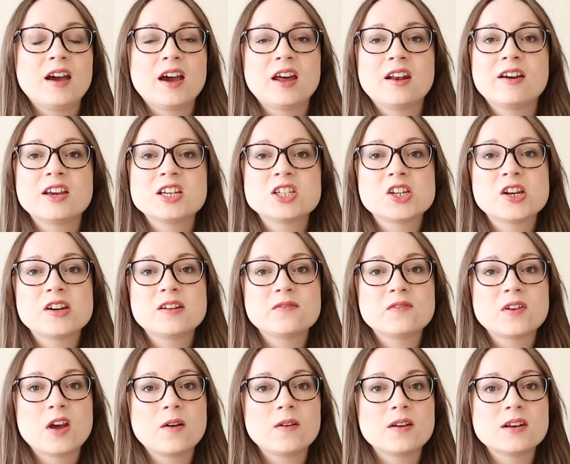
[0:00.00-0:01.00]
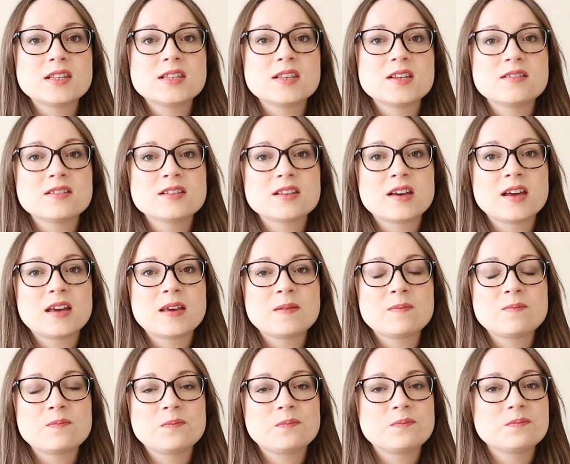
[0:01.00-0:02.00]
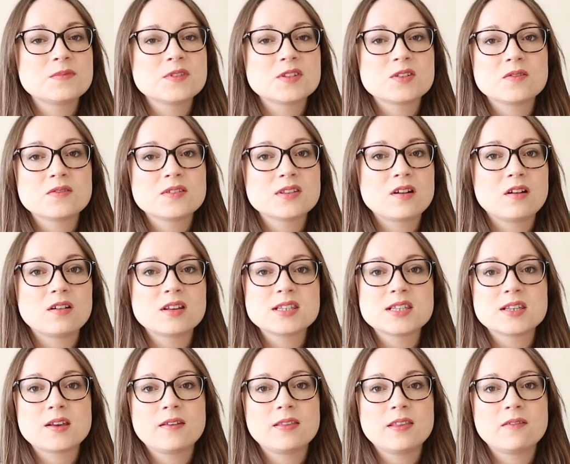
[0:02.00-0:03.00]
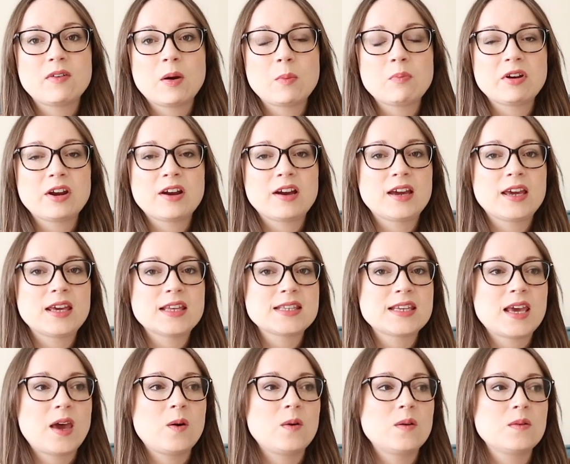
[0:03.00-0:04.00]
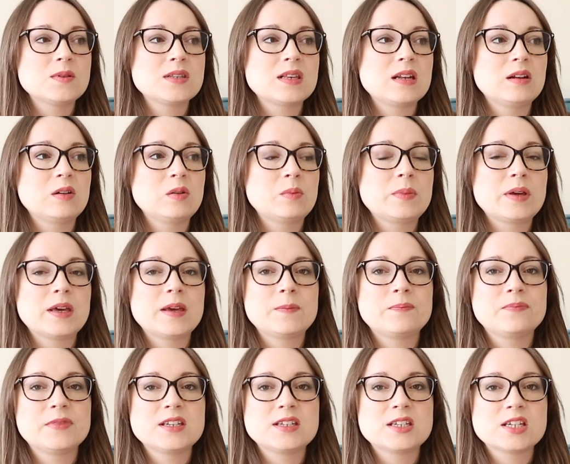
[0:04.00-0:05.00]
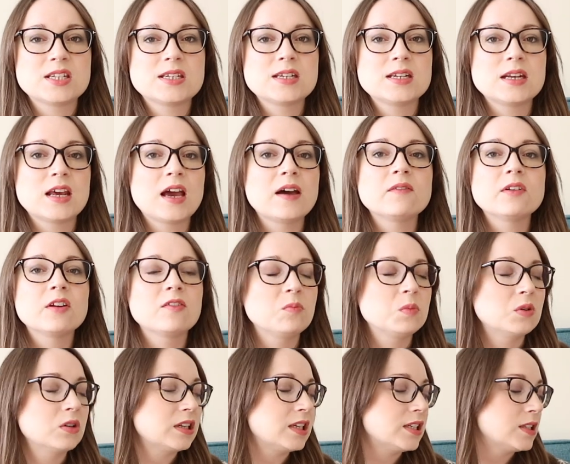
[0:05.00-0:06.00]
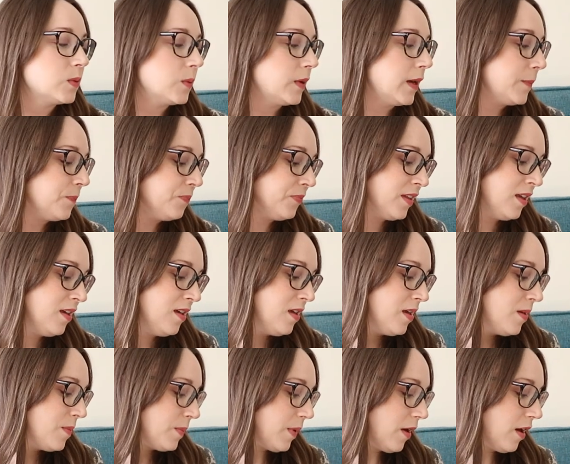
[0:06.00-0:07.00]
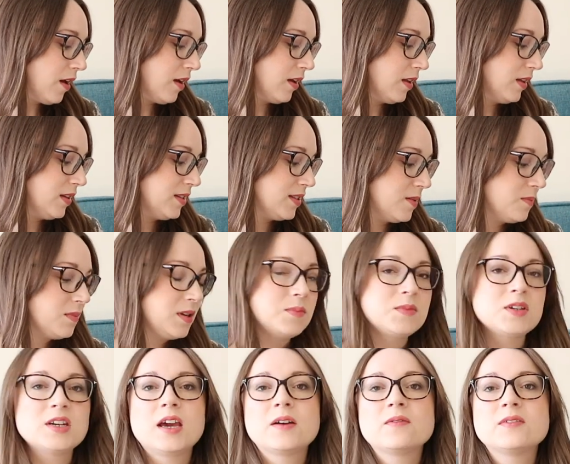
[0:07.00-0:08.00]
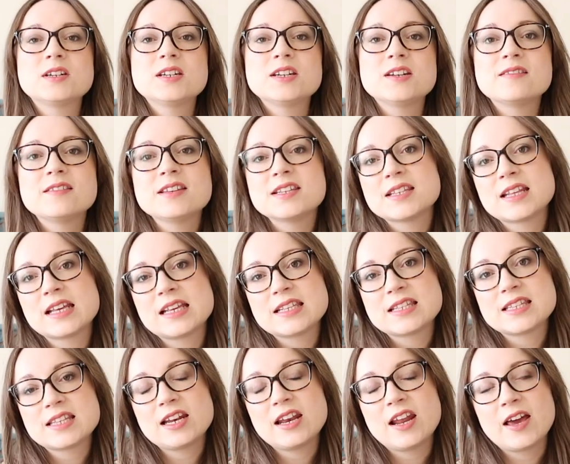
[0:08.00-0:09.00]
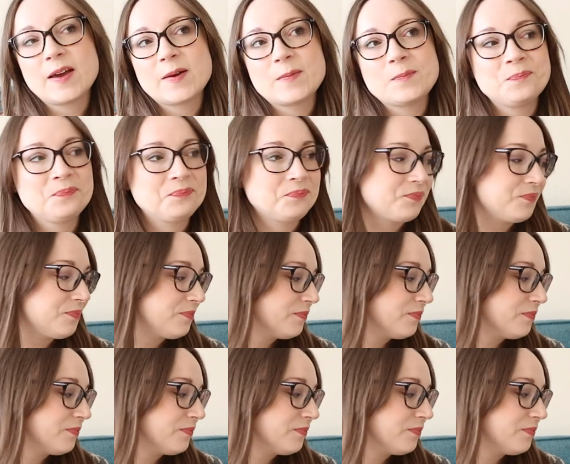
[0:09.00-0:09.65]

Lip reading: and I should have known as soon as I sort of started sewing the fabric. I could tell it was a little bit, it just didn't have enough body to it. But sometimes you have to do these things to learn.